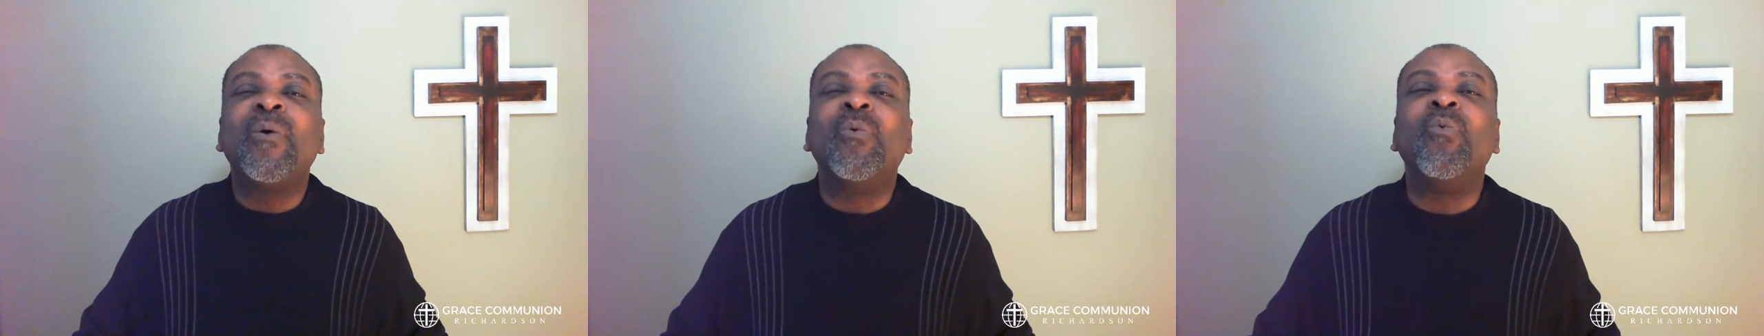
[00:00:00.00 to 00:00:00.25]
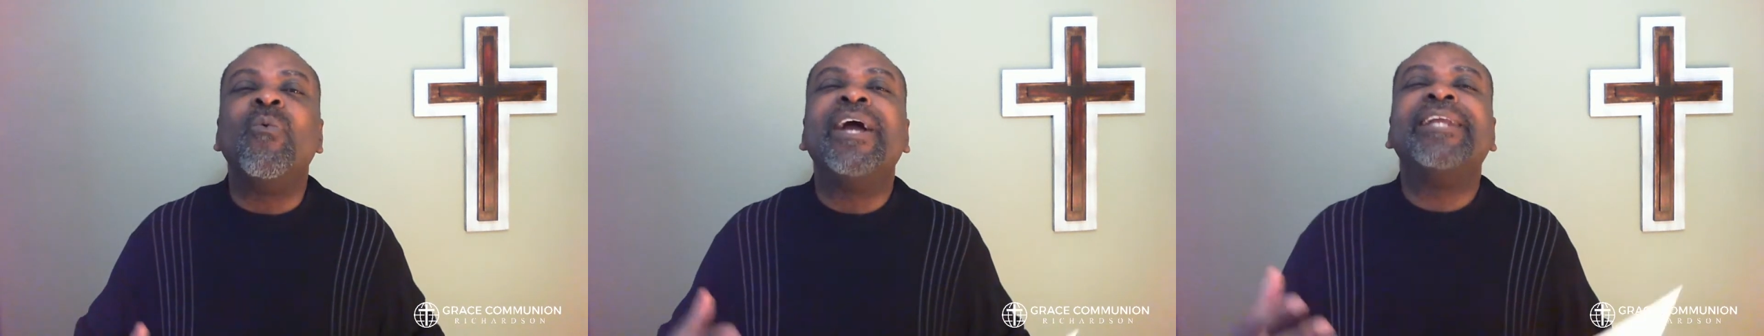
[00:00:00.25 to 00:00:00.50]

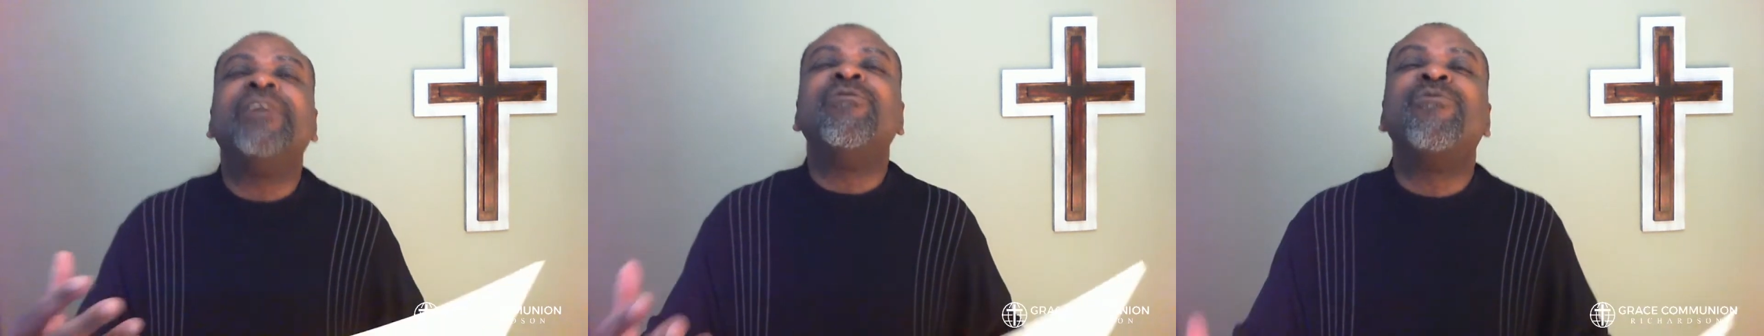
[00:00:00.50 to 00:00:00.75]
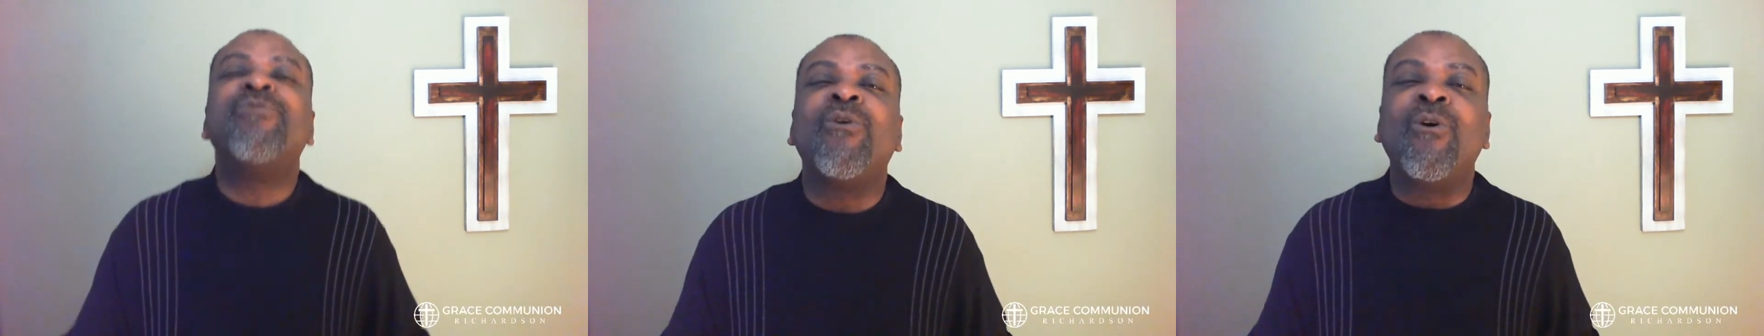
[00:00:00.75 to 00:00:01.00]

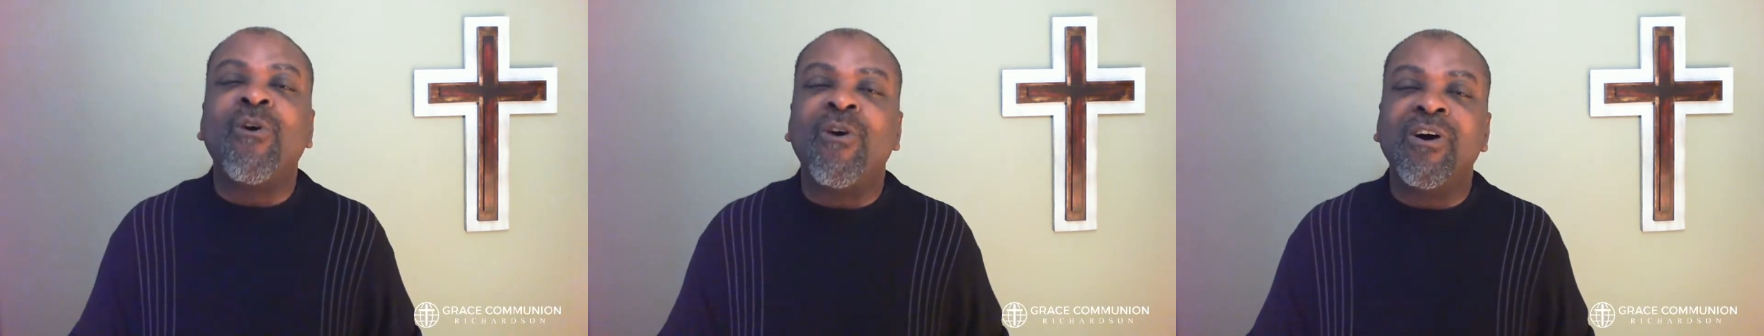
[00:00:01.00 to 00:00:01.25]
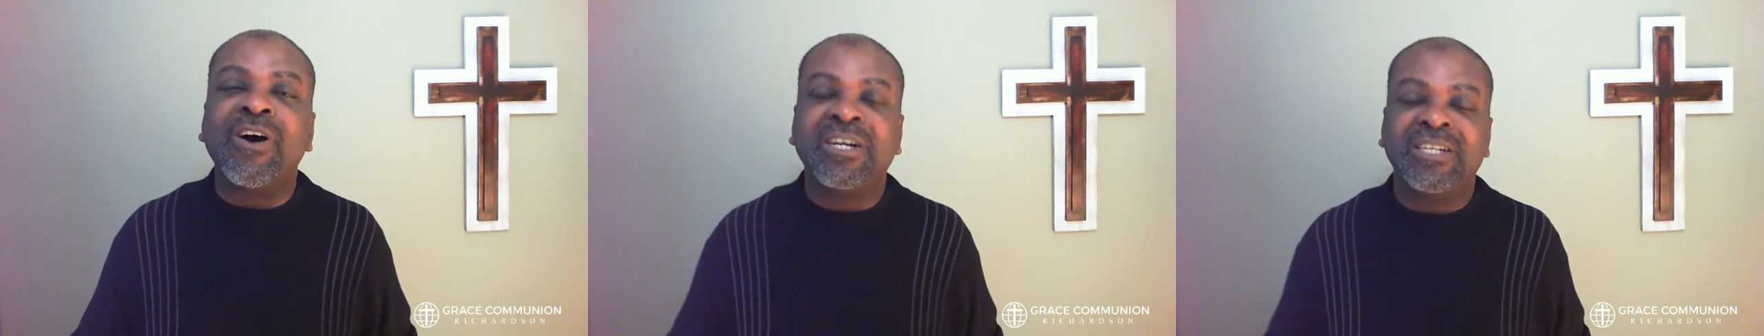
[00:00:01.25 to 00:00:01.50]
waiting
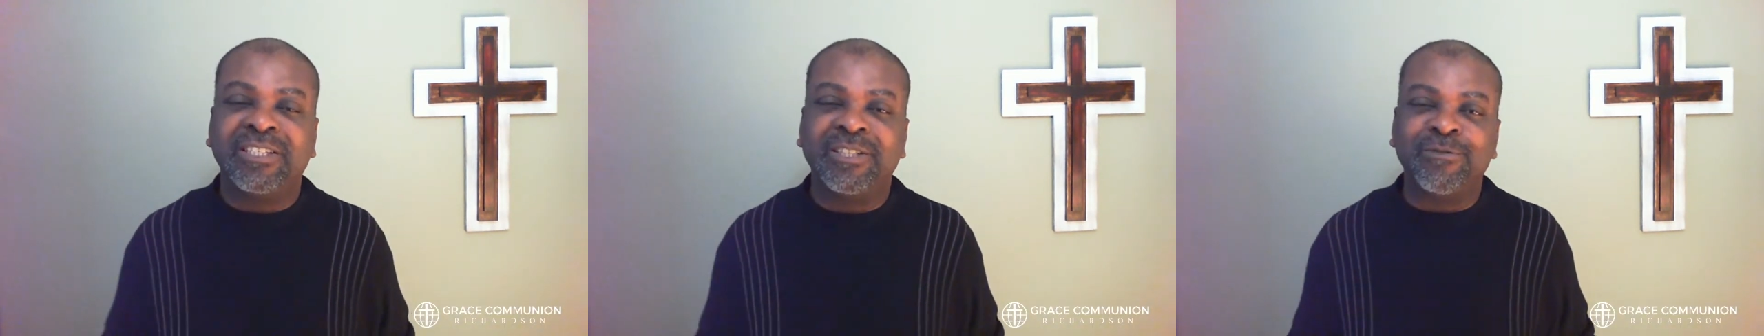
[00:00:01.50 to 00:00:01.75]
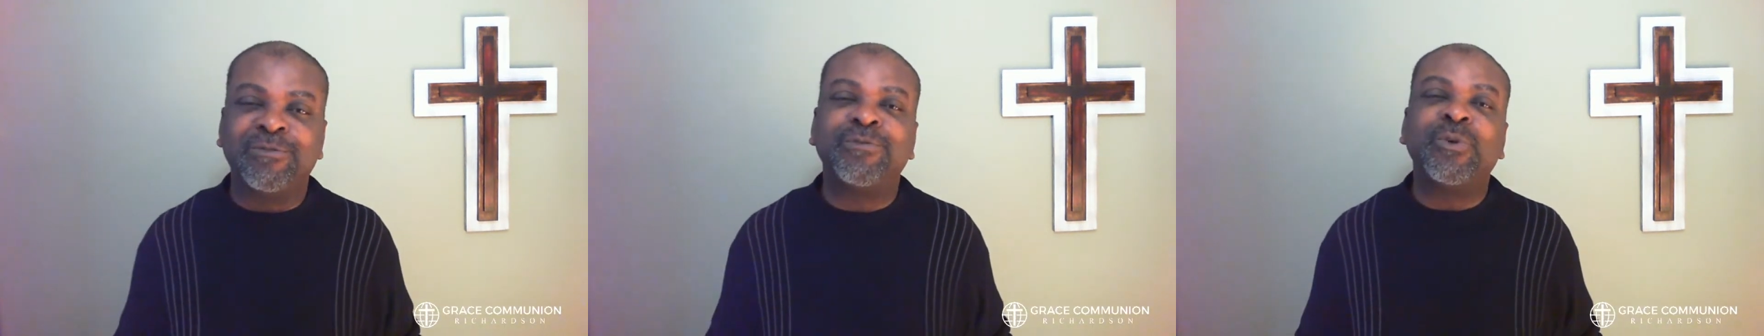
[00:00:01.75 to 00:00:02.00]
for
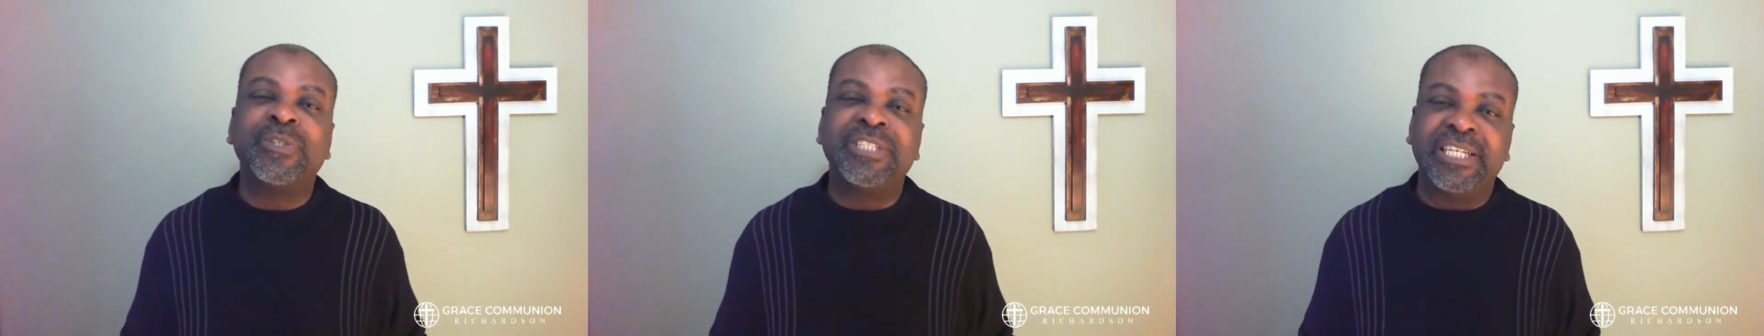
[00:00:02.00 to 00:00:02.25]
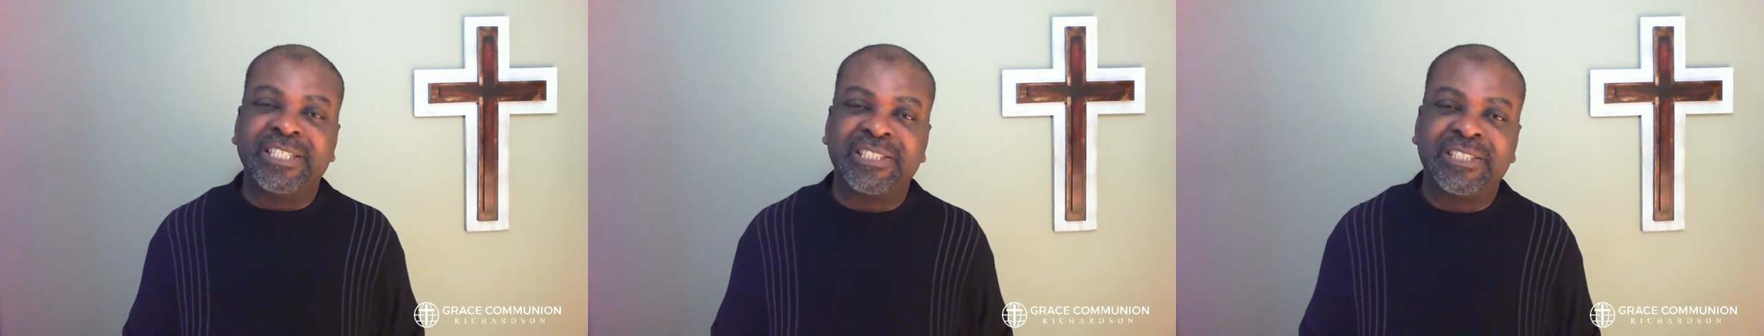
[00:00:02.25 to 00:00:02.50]
the
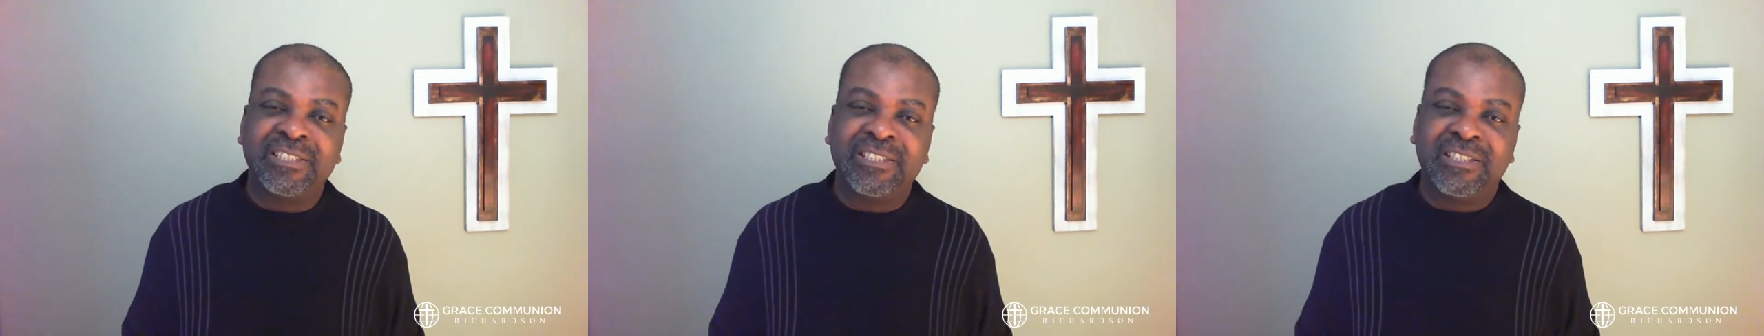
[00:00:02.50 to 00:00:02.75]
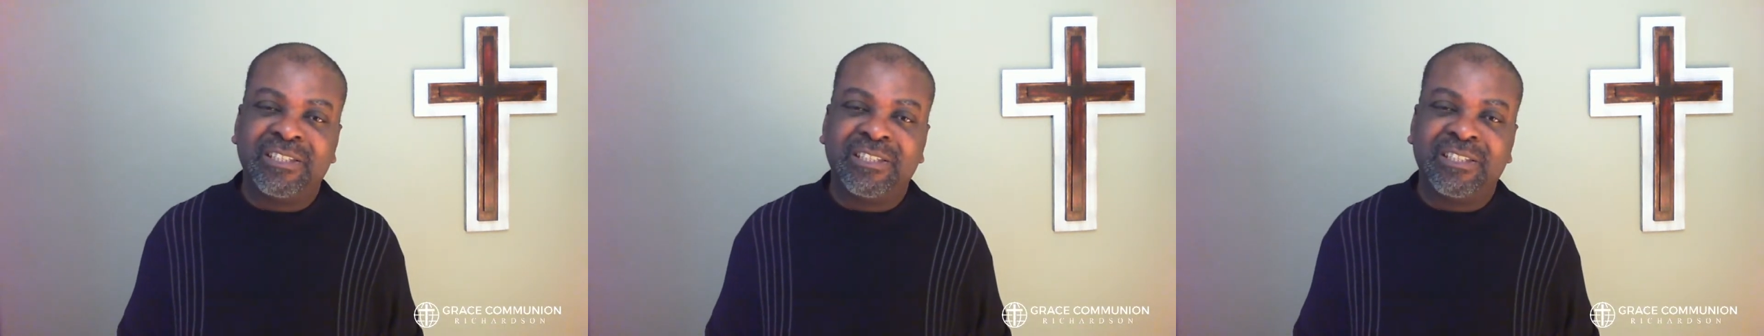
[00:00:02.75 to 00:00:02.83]
fullness